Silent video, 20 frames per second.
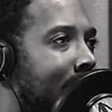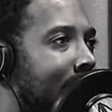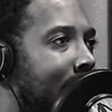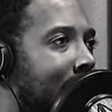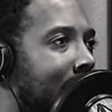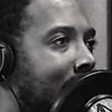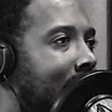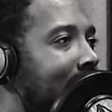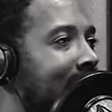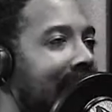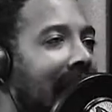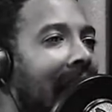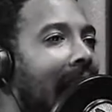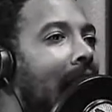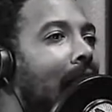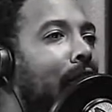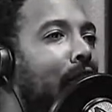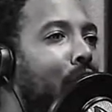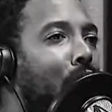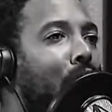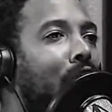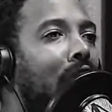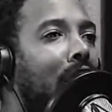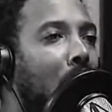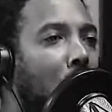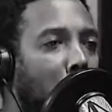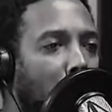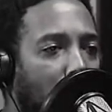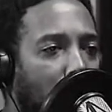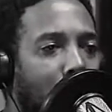Because you're gonna
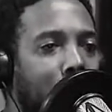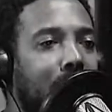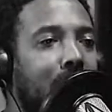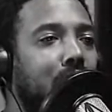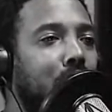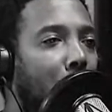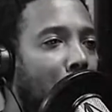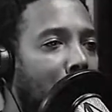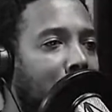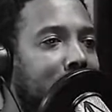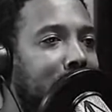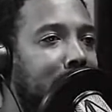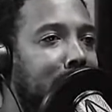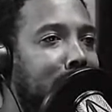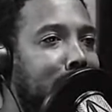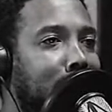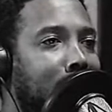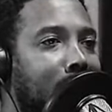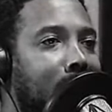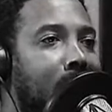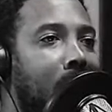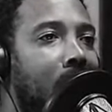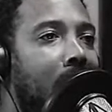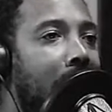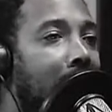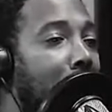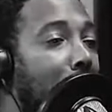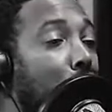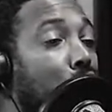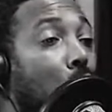lower the charges,
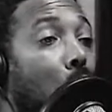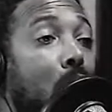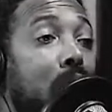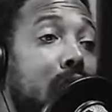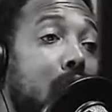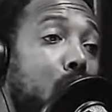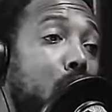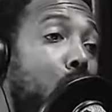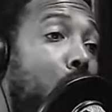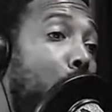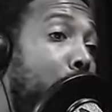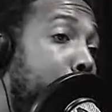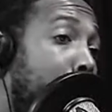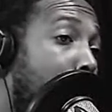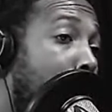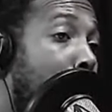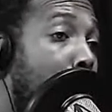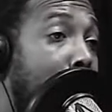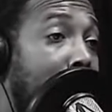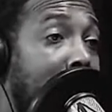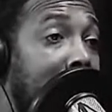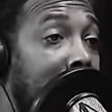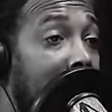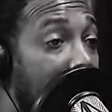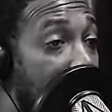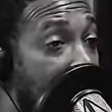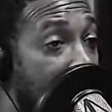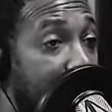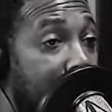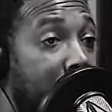and so he can do a year in prison.
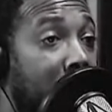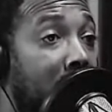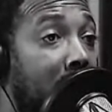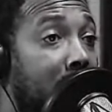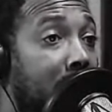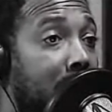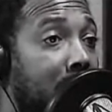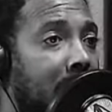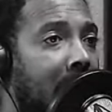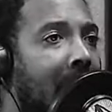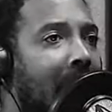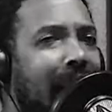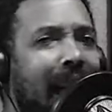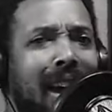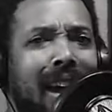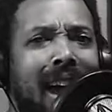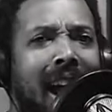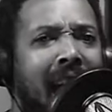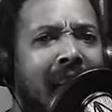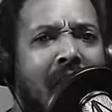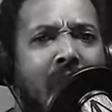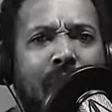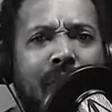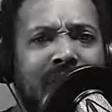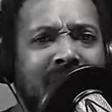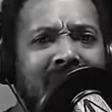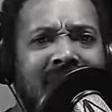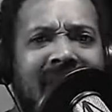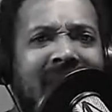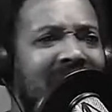If not,
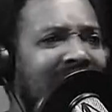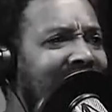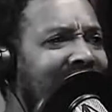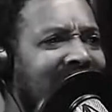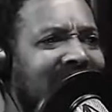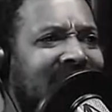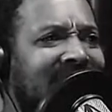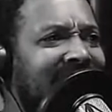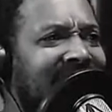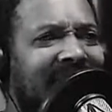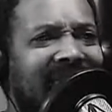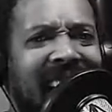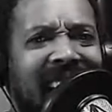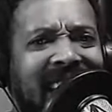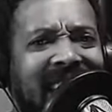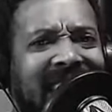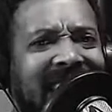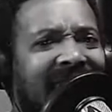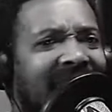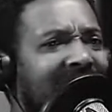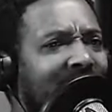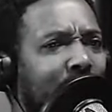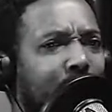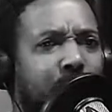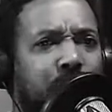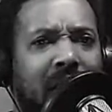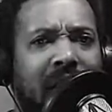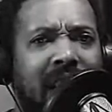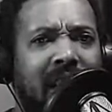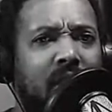Officer Yanez, the nigga that shot
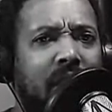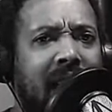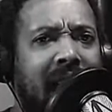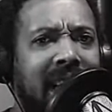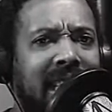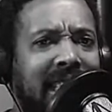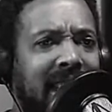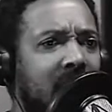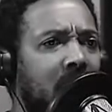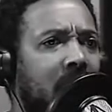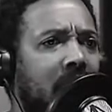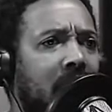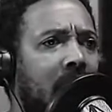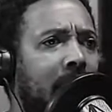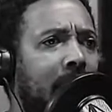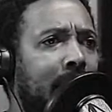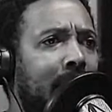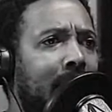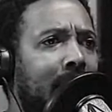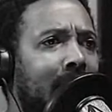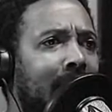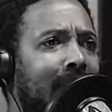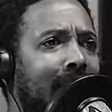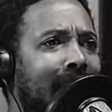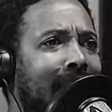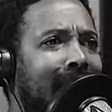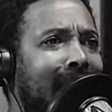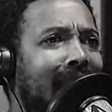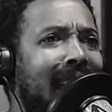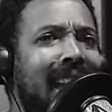Philando Castilla,
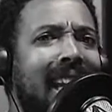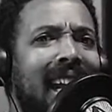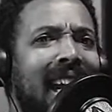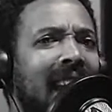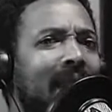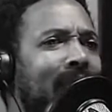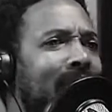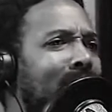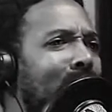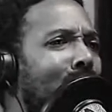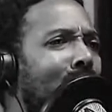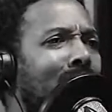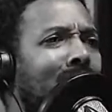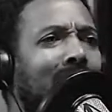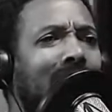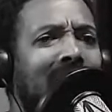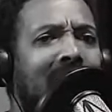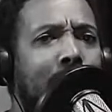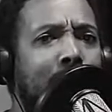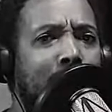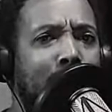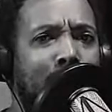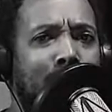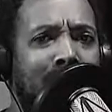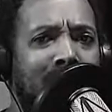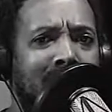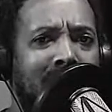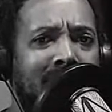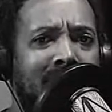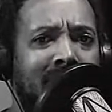he didn't even do no time in
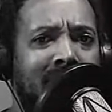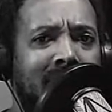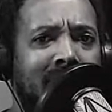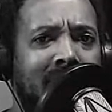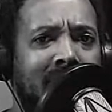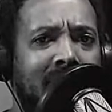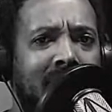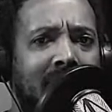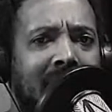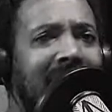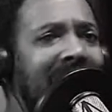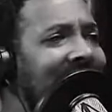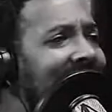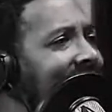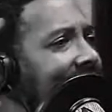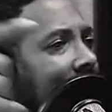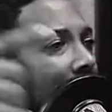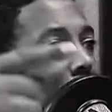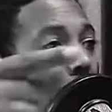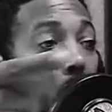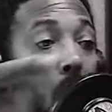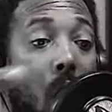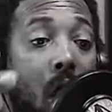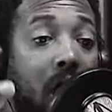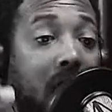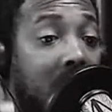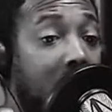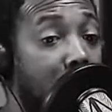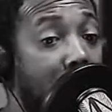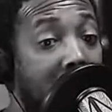prison. He's still
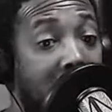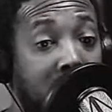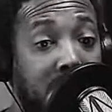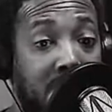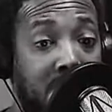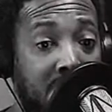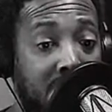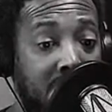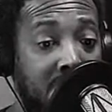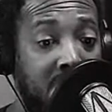walking around there.